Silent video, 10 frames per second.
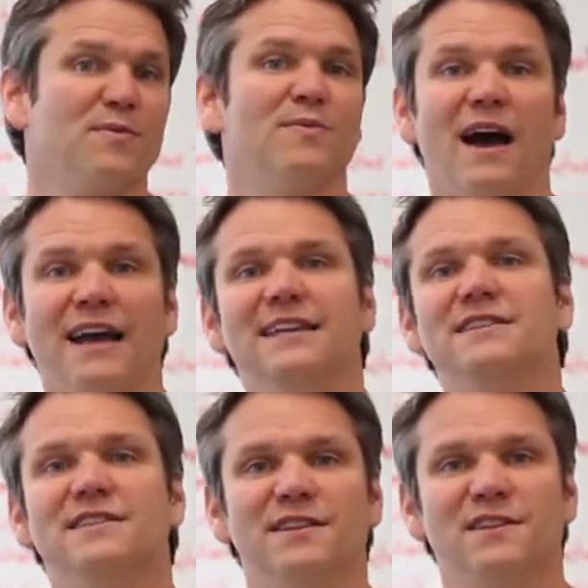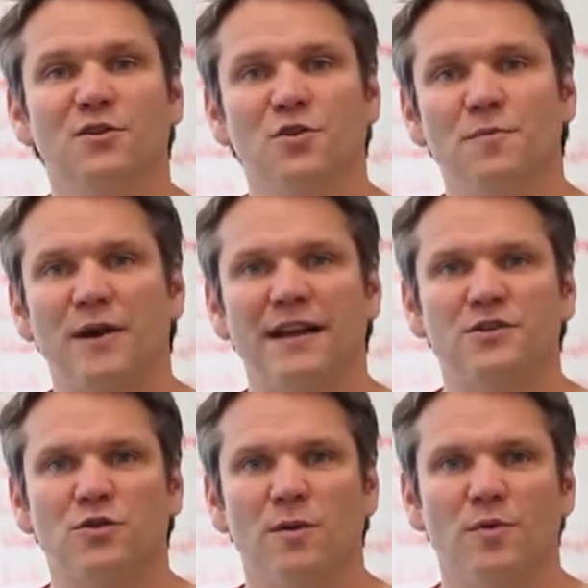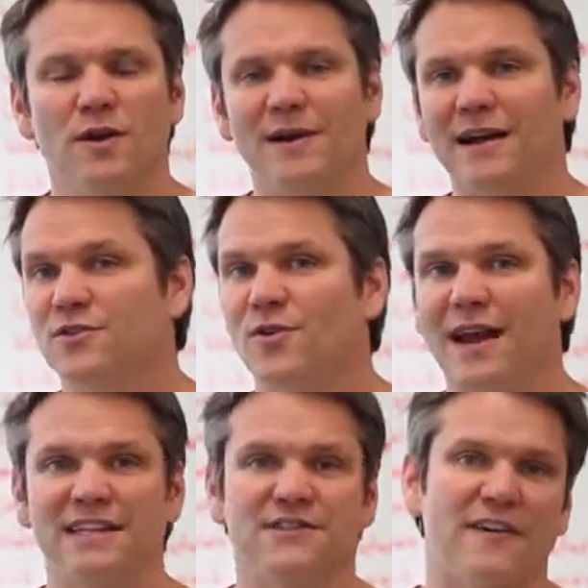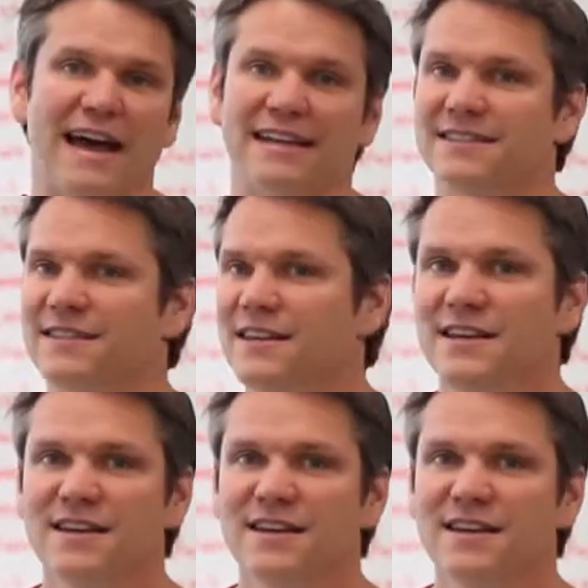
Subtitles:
ideas that the group brainstormed were around trans fats,